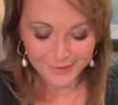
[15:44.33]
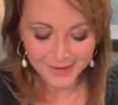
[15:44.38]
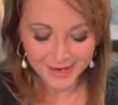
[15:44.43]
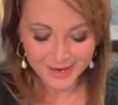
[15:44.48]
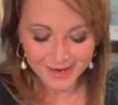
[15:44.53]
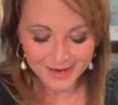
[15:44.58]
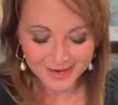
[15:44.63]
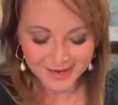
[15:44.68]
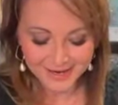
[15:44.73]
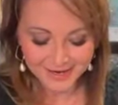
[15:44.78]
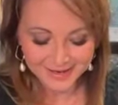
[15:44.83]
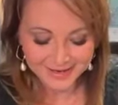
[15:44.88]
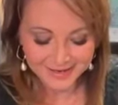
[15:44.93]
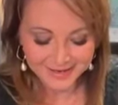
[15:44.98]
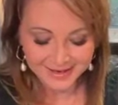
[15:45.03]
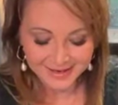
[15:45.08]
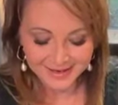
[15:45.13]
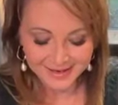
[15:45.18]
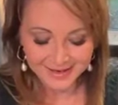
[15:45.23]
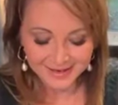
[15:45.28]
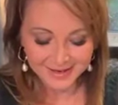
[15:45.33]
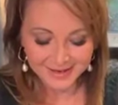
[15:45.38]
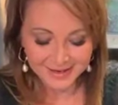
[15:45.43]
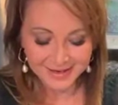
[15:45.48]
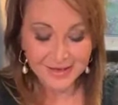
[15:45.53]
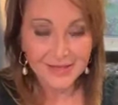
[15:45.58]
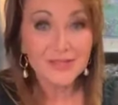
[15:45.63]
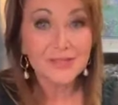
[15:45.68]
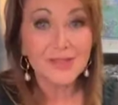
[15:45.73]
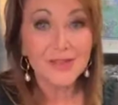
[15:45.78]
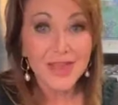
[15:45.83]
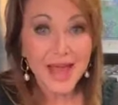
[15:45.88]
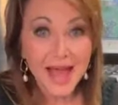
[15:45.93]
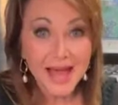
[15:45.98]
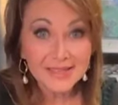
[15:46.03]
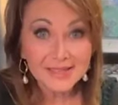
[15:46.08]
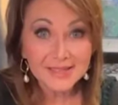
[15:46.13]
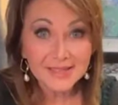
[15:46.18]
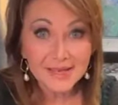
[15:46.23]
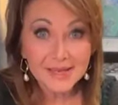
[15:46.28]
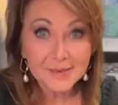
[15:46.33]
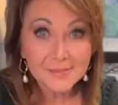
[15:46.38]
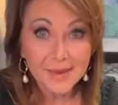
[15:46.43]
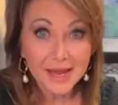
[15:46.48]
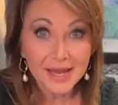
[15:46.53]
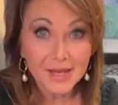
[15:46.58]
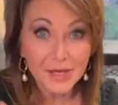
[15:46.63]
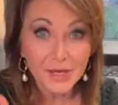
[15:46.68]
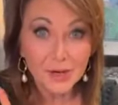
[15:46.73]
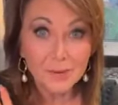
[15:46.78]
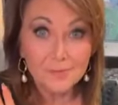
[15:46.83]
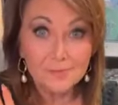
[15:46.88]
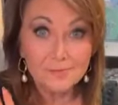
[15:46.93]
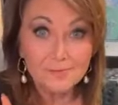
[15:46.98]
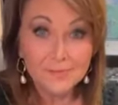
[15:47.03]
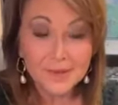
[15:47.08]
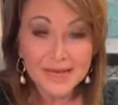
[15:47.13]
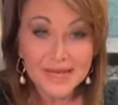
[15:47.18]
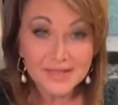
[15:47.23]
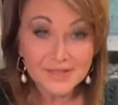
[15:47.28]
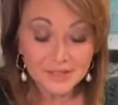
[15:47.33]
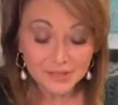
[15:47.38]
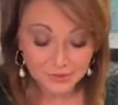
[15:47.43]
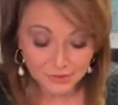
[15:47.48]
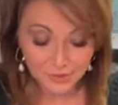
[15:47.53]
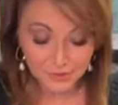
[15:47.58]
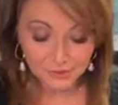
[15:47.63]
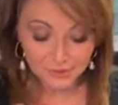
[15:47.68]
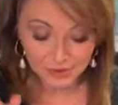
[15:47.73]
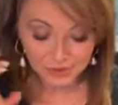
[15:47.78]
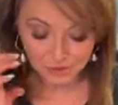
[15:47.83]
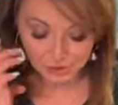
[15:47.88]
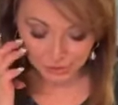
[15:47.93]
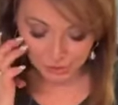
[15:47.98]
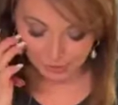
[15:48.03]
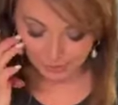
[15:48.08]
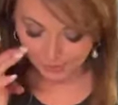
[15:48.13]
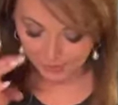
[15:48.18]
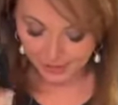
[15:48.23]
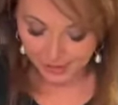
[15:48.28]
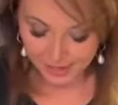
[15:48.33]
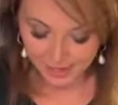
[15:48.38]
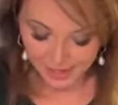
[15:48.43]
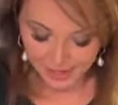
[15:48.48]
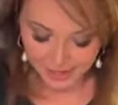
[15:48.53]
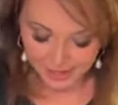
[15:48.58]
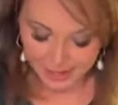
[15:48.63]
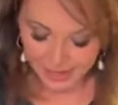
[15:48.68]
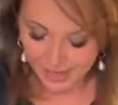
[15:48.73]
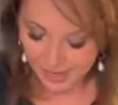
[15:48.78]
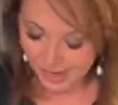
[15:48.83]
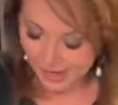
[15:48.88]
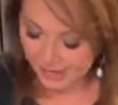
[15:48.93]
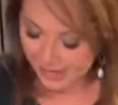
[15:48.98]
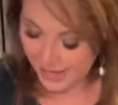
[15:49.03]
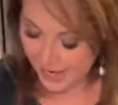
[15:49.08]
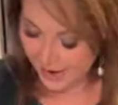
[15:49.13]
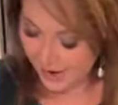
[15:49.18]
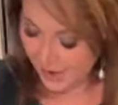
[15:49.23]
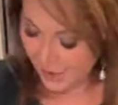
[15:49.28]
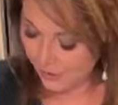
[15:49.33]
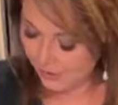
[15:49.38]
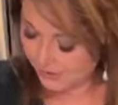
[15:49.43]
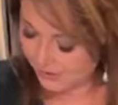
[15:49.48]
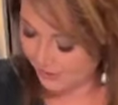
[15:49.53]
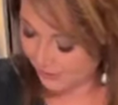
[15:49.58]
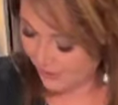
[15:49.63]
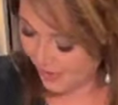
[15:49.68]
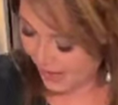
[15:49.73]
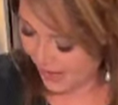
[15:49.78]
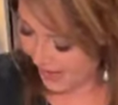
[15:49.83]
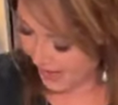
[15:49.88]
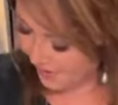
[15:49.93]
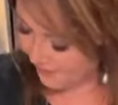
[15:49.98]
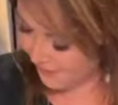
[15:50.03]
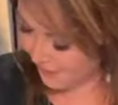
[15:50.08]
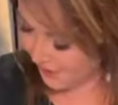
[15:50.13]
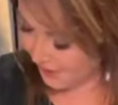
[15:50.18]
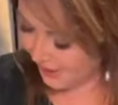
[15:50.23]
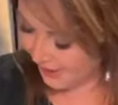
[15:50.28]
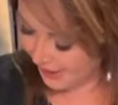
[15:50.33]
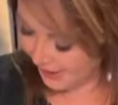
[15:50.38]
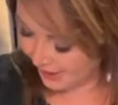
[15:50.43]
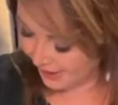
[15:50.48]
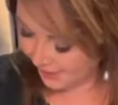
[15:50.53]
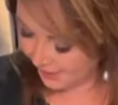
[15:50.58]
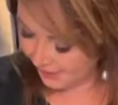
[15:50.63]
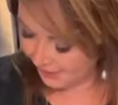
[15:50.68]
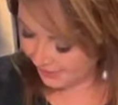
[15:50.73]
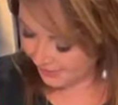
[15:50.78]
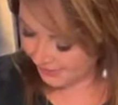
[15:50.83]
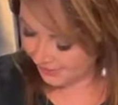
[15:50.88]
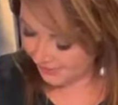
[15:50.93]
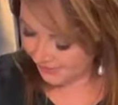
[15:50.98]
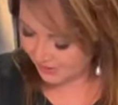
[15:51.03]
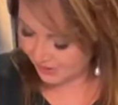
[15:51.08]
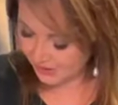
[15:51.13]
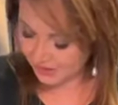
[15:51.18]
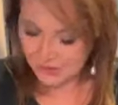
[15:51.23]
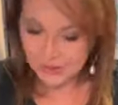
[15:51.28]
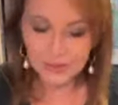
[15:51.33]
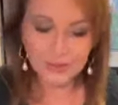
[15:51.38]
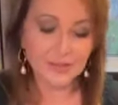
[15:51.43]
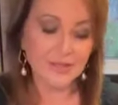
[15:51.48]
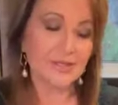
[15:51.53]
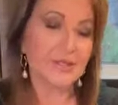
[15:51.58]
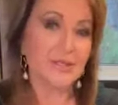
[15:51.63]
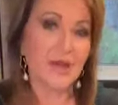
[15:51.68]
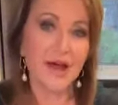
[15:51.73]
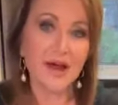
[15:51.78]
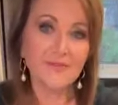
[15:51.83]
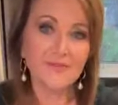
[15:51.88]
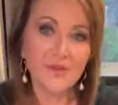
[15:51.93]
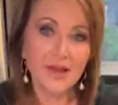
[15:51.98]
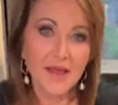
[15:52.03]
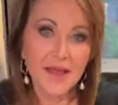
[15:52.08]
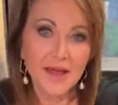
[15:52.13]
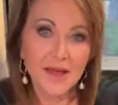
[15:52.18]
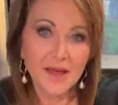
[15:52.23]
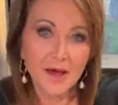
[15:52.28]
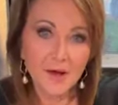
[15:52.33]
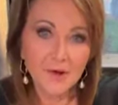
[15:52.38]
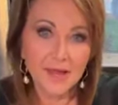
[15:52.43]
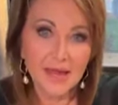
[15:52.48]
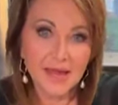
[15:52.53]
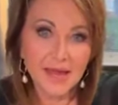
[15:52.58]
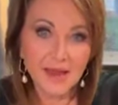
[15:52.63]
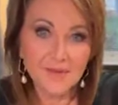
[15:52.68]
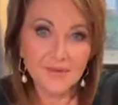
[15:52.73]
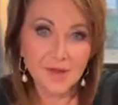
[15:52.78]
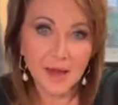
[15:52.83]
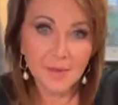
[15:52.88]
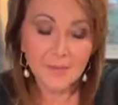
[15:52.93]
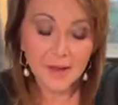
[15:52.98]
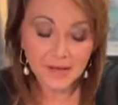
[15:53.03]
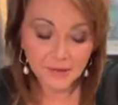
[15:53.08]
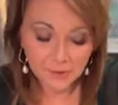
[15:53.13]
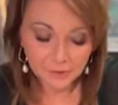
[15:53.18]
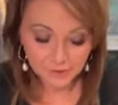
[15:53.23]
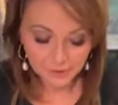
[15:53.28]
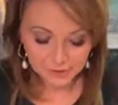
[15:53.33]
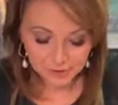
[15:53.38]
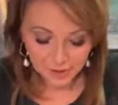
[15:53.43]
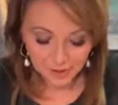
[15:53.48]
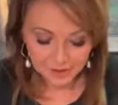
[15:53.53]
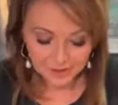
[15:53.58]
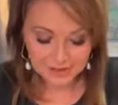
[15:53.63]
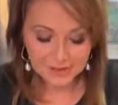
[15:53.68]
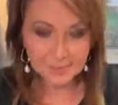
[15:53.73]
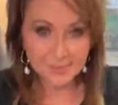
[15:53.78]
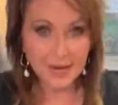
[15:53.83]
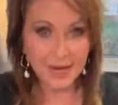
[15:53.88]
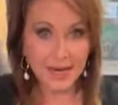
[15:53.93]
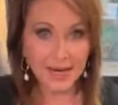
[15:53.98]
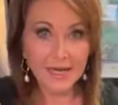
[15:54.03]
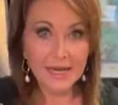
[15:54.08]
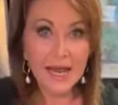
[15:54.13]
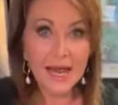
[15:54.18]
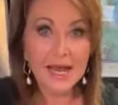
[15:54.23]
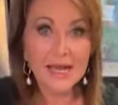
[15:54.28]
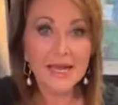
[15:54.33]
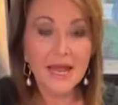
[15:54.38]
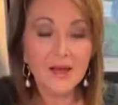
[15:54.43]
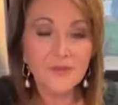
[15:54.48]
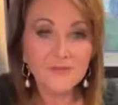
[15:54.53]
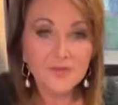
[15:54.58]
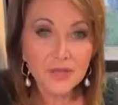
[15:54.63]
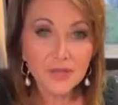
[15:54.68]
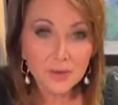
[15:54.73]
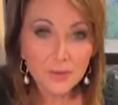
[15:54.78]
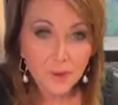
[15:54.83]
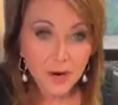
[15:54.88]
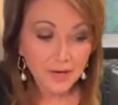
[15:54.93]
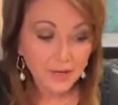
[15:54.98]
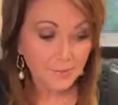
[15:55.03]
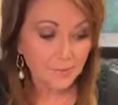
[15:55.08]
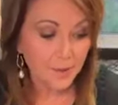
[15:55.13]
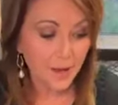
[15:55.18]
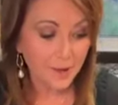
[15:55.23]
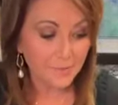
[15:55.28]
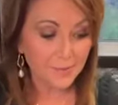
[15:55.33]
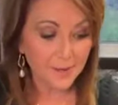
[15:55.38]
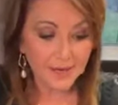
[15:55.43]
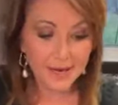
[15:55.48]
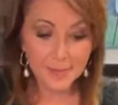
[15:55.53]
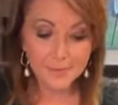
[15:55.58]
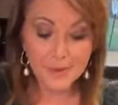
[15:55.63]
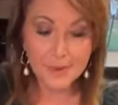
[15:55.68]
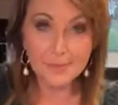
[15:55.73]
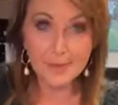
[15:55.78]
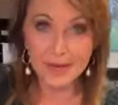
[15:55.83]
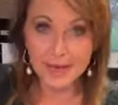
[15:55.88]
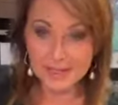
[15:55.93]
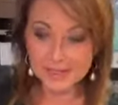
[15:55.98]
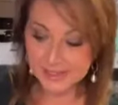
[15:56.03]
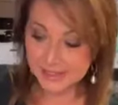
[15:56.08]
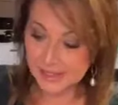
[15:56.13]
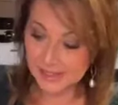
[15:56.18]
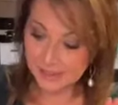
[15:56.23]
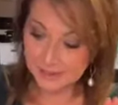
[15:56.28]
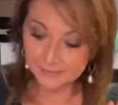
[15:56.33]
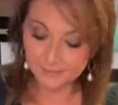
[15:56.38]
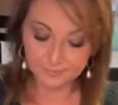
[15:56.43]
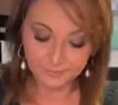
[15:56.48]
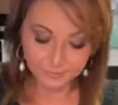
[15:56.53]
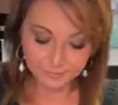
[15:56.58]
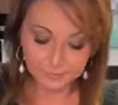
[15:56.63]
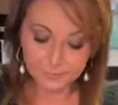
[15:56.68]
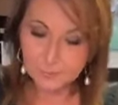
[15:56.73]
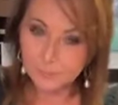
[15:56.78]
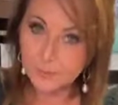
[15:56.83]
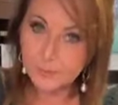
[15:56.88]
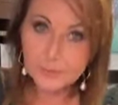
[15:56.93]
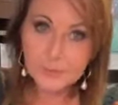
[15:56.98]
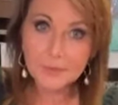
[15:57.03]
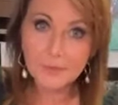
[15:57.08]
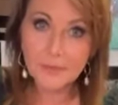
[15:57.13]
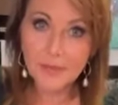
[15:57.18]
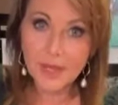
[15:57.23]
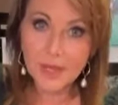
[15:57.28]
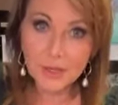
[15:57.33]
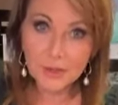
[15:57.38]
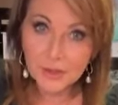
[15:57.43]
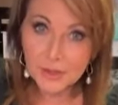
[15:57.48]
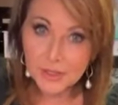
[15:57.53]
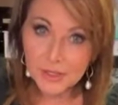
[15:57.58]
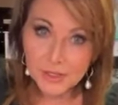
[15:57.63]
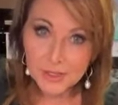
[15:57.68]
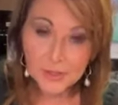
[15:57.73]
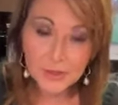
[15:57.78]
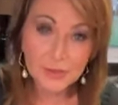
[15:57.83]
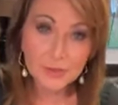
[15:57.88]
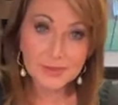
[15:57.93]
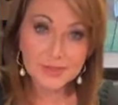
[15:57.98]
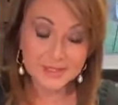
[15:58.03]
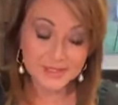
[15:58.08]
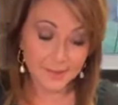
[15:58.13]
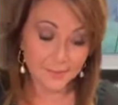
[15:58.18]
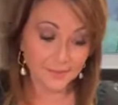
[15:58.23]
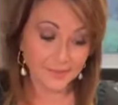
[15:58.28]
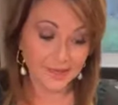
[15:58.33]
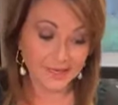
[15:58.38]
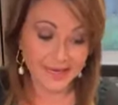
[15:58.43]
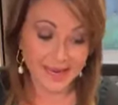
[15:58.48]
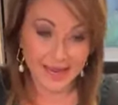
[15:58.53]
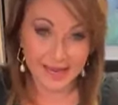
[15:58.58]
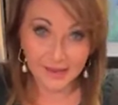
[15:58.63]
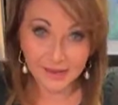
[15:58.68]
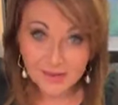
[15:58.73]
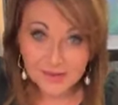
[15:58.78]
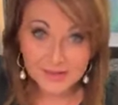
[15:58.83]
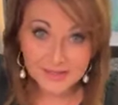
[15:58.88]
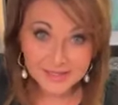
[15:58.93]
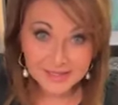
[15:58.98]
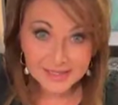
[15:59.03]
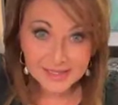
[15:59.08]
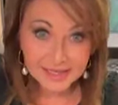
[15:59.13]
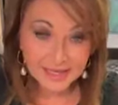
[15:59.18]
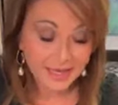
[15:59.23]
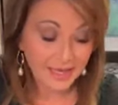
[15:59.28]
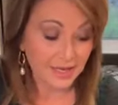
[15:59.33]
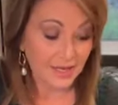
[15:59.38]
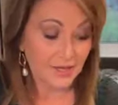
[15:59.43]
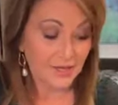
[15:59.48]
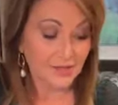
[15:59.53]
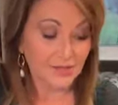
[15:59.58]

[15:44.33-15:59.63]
Okay? So that's going to make your bistro soup. Now I also have on here, and I'm just going to turn this off. Okay, I've got my croutons made. Now, if you want to pump it up a bit, you can do something else.